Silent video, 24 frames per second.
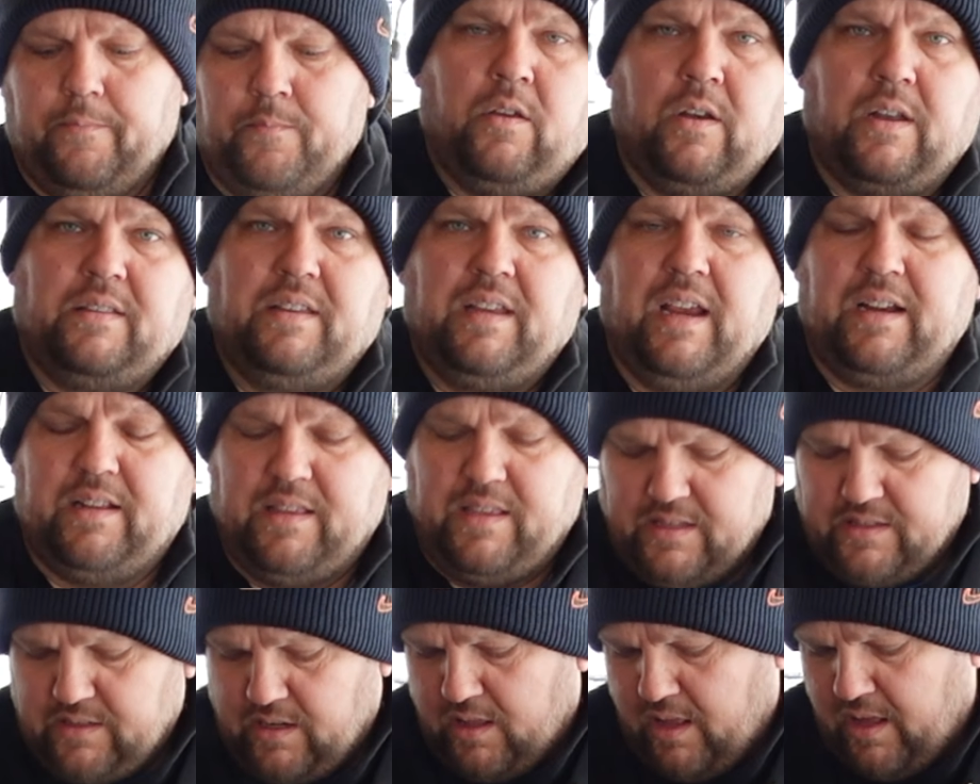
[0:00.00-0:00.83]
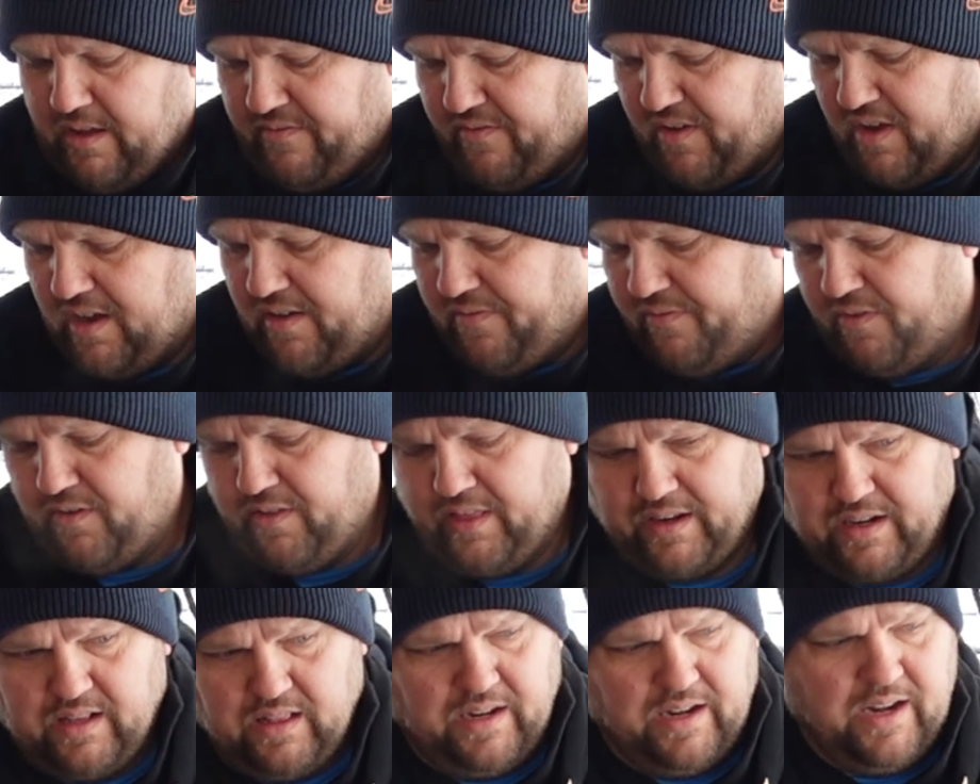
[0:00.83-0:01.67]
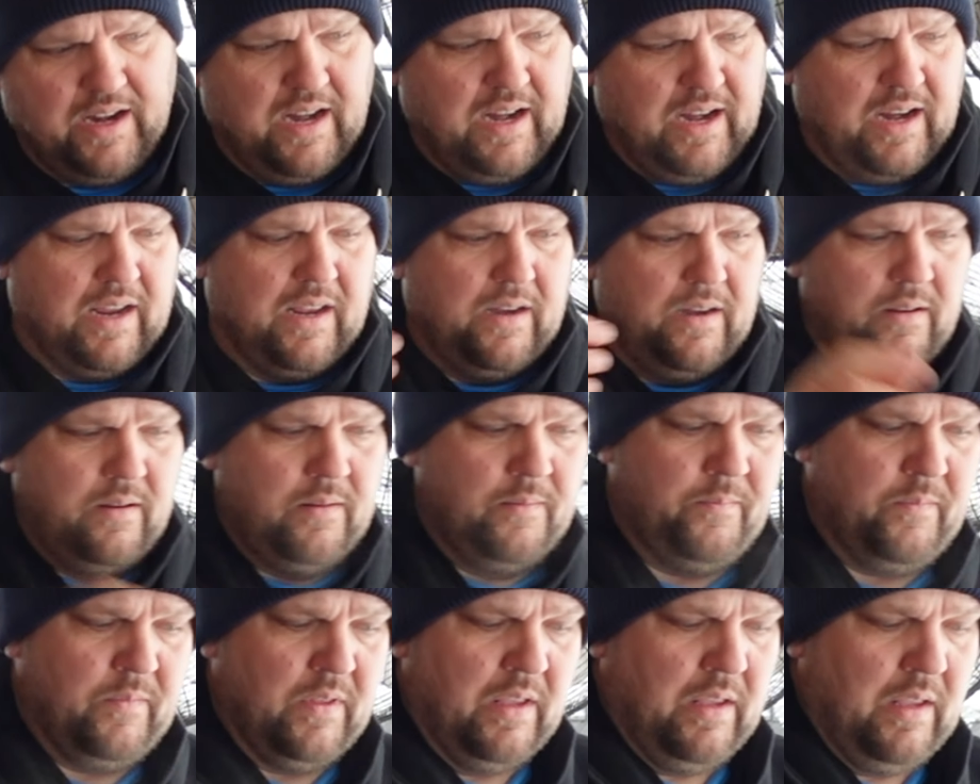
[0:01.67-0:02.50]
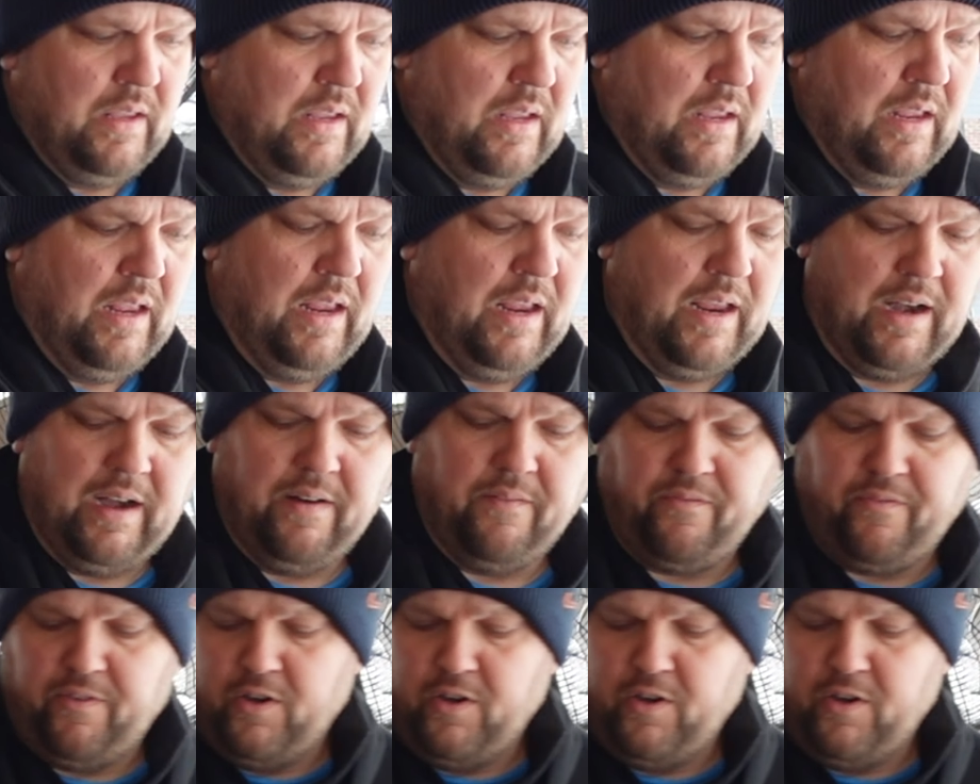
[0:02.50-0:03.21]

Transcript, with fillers: Gonna take this glove off for the clean hand. And at